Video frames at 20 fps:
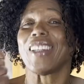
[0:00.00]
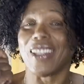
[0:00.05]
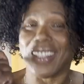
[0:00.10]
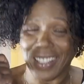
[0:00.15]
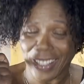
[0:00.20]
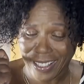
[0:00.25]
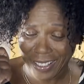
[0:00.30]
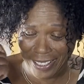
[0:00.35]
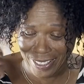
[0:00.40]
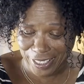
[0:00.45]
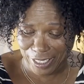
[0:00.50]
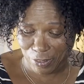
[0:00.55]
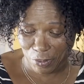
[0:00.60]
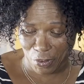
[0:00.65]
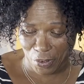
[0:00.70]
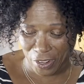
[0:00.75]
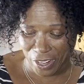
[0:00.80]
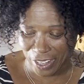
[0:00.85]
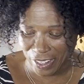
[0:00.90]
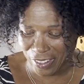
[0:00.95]
taste this
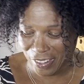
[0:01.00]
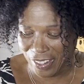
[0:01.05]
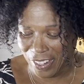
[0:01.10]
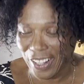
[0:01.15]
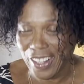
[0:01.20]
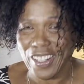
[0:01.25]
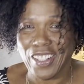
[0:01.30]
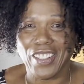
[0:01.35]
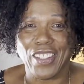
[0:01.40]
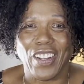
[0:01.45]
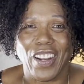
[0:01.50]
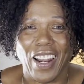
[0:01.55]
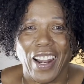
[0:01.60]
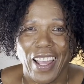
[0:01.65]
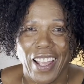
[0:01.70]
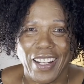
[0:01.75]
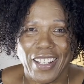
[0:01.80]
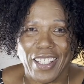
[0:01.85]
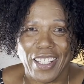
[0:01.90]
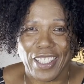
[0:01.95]
for you. So
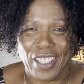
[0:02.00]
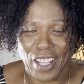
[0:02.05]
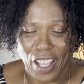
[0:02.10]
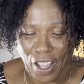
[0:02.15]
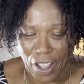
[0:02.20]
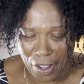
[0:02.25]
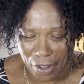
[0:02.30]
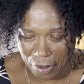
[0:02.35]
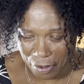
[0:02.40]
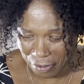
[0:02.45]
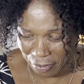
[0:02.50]
let's go.